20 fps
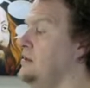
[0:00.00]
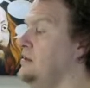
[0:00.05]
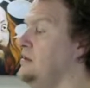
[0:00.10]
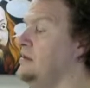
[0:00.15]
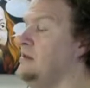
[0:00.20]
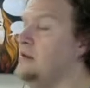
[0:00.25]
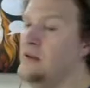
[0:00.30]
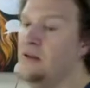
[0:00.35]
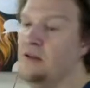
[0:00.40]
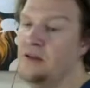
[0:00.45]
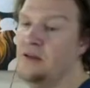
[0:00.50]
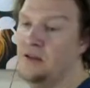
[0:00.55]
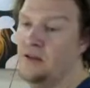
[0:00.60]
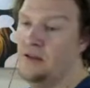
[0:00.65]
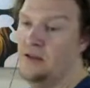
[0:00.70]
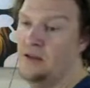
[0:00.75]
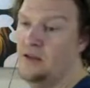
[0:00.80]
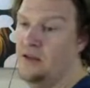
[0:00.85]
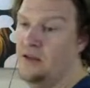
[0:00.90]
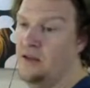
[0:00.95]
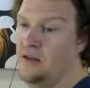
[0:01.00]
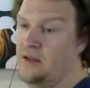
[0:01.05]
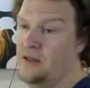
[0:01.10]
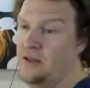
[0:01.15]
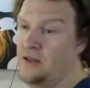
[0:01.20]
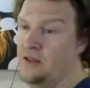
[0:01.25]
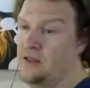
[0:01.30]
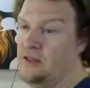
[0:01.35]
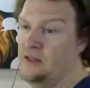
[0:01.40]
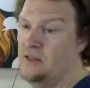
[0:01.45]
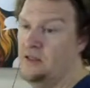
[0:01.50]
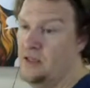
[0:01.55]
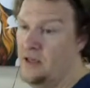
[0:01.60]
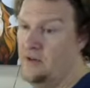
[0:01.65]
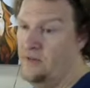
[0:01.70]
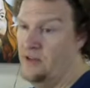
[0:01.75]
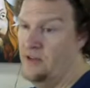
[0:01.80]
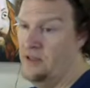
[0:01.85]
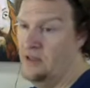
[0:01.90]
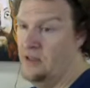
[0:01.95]
Seven loves the Power
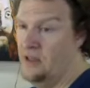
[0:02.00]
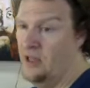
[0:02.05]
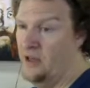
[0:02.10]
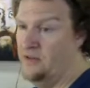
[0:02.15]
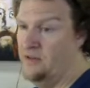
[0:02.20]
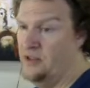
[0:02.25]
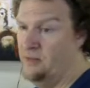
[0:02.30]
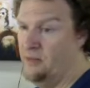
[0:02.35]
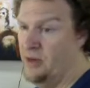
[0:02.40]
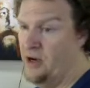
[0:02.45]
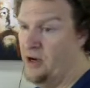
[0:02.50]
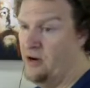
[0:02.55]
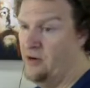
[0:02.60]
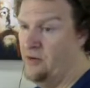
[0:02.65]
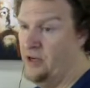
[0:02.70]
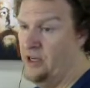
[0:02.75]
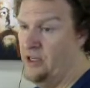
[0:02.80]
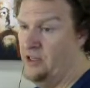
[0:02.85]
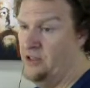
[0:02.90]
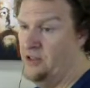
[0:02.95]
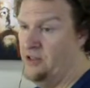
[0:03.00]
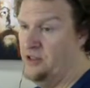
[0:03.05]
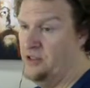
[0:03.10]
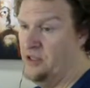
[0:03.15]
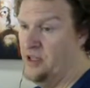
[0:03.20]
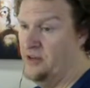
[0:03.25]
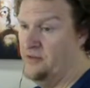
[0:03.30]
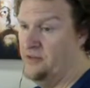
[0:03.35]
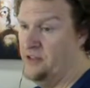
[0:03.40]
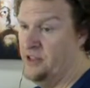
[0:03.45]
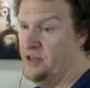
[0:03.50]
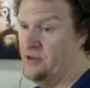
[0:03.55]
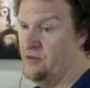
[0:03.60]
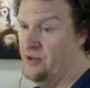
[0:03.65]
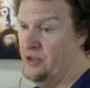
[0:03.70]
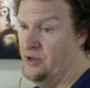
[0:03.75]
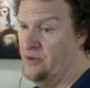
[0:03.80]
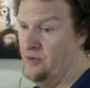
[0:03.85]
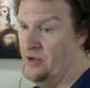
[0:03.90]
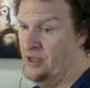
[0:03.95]
Rangers, loves the Green Ranger.
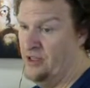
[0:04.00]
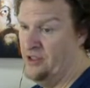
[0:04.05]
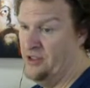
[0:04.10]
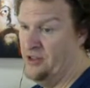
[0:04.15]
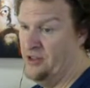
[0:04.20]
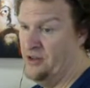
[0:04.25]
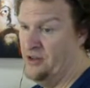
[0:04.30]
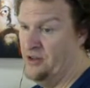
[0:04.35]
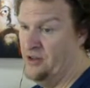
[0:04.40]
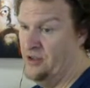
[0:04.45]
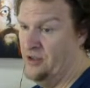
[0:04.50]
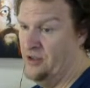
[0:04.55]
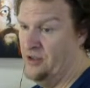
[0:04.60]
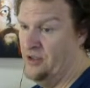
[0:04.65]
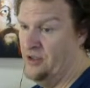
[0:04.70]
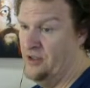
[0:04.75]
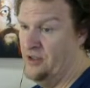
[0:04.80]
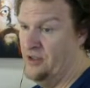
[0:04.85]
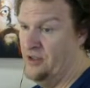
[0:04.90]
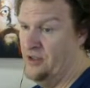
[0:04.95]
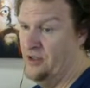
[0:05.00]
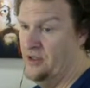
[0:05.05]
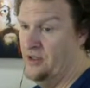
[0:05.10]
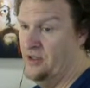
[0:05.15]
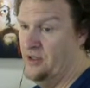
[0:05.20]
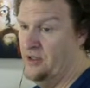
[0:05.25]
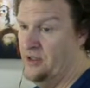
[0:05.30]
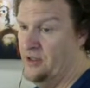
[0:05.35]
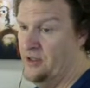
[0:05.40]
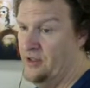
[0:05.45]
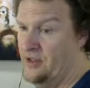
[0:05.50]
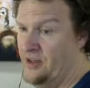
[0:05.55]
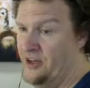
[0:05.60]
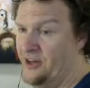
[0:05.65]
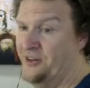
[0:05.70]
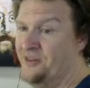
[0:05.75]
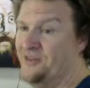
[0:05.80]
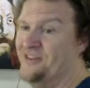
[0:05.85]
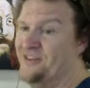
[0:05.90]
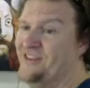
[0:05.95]
Oh, Philip
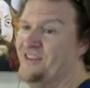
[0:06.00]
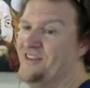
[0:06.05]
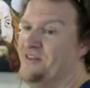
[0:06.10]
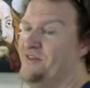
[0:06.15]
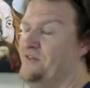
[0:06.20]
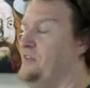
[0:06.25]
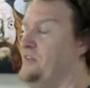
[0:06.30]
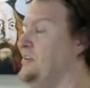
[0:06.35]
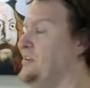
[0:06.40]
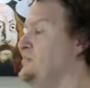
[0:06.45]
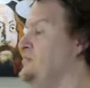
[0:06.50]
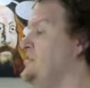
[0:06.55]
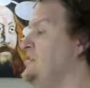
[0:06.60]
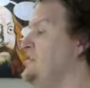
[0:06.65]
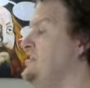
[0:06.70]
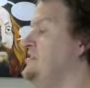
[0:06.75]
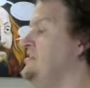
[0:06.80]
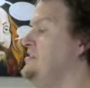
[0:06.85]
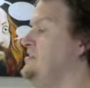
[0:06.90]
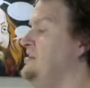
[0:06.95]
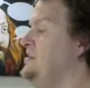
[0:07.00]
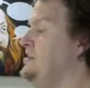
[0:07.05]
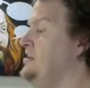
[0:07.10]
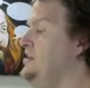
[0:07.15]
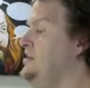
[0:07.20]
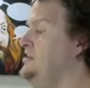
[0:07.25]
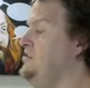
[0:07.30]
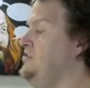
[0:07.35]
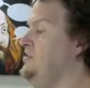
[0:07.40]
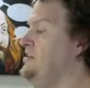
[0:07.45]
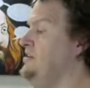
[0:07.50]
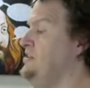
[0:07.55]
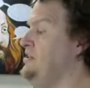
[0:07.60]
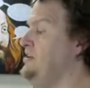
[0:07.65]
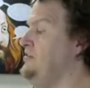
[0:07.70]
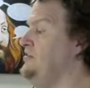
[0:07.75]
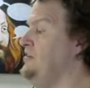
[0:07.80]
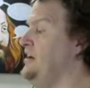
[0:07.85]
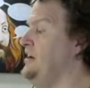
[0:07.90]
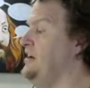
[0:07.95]
says, an interesting fact. Here we go.
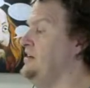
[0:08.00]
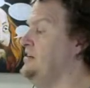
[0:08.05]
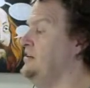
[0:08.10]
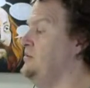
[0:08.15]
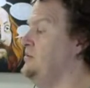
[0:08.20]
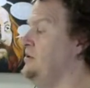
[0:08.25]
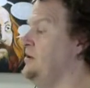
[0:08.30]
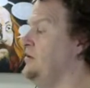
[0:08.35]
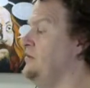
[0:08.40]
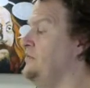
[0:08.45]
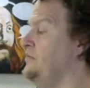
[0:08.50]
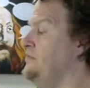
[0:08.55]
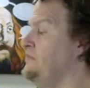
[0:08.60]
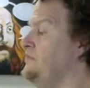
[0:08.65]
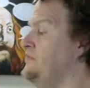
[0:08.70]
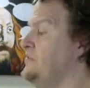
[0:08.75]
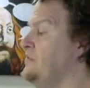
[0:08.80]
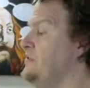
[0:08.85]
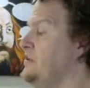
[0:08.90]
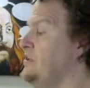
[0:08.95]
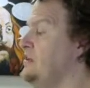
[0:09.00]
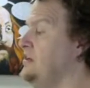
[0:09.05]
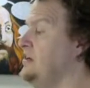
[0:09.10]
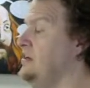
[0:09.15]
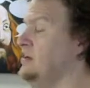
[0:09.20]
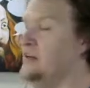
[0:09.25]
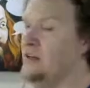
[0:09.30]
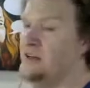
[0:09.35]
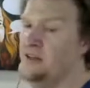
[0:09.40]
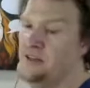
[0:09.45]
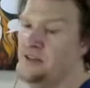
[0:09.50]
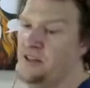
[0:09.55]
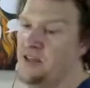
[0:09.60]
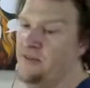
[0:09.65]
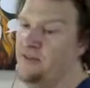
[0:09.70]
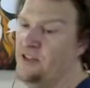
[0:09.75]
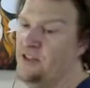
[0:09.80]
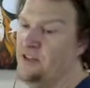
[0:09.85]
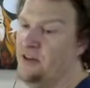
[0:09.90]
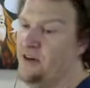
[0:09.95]
7 Zark 7 was added
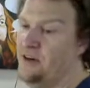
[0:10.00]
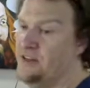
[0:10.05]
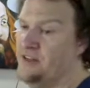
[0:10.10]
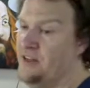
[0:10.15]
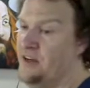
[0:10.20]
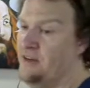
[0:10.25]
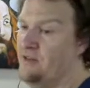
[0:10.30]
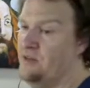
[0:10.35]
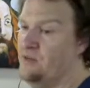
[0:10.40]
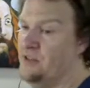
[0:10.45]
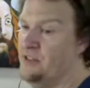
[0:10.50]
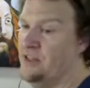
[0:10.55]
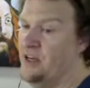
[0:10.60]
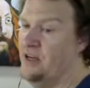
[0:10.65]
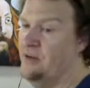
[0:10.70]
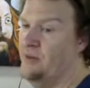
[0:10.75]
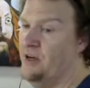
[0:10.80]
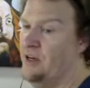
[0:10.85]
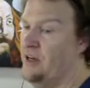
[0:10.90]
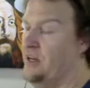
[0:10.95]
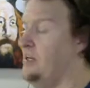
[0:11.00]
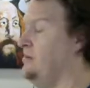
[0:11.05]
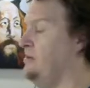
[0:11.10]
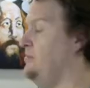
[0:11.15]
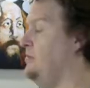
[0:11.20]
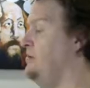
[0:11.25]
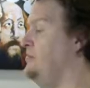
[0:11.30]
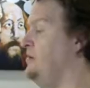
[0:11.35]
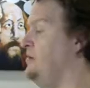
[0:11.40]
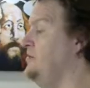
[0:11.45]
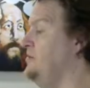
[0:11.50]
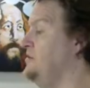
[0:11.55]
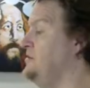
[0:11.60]
by Hanna-Barbera for the U.S. market.